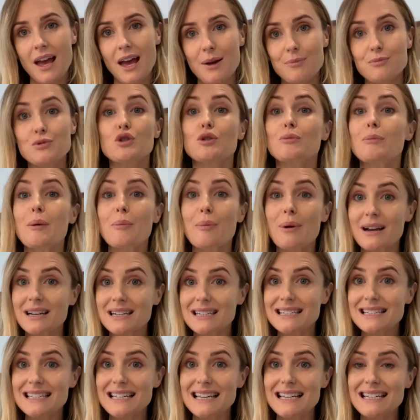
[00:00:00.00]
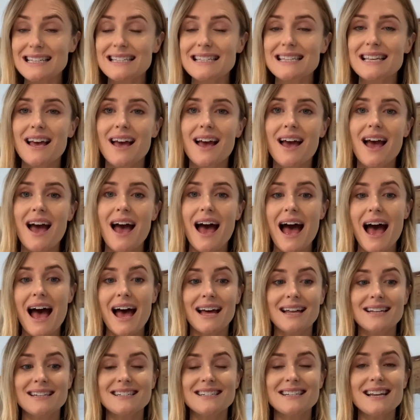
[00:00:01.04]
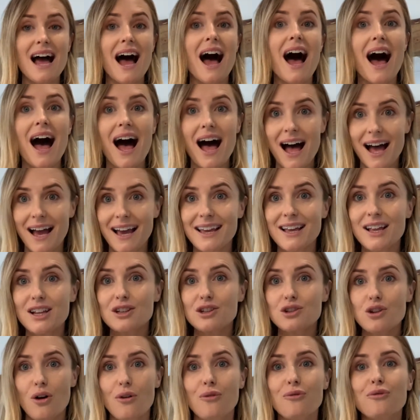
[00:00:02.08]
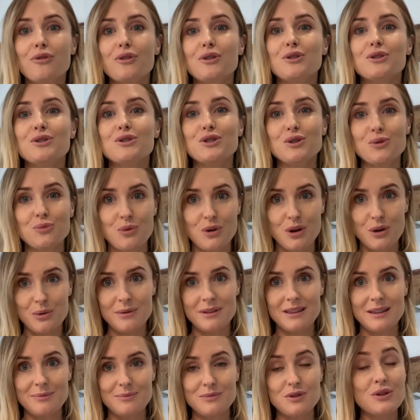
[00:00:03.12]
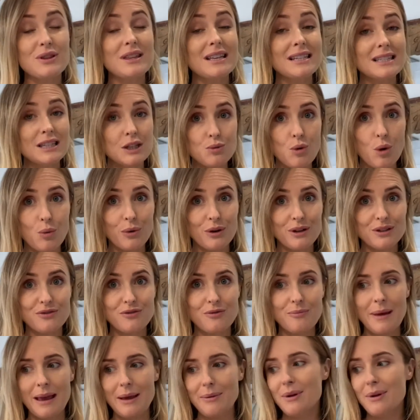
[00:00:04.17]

during my pregnancies, and I love to work with them. So this is what works for me.